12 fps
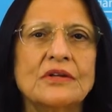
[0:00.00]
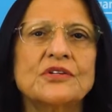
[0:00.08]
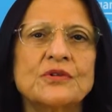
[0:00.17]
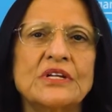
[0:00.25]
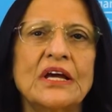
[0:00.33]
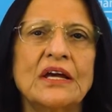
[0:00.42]

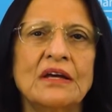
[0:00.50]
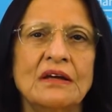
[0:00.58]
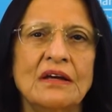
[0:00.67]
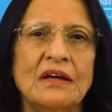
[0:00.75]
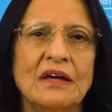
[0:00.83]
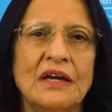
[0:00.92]

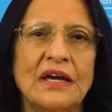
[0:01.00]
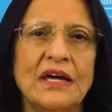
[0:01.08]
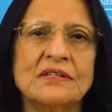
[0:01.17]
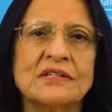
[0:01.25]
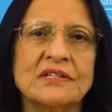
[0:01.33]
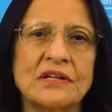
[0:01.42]
Today,
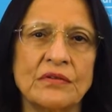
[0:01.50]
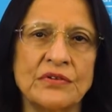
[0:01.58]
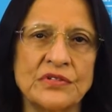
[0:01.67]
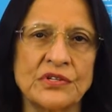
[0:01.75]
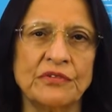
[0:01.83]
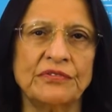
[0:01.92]
in
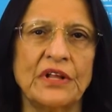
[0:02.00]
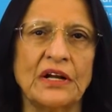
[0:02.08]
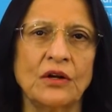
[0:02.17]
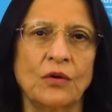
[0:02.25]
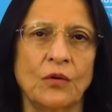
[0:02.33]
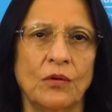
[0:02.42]
service of
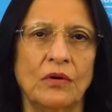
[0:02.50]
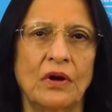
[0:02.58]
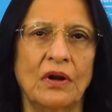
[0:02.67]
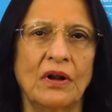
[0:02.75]
that goal,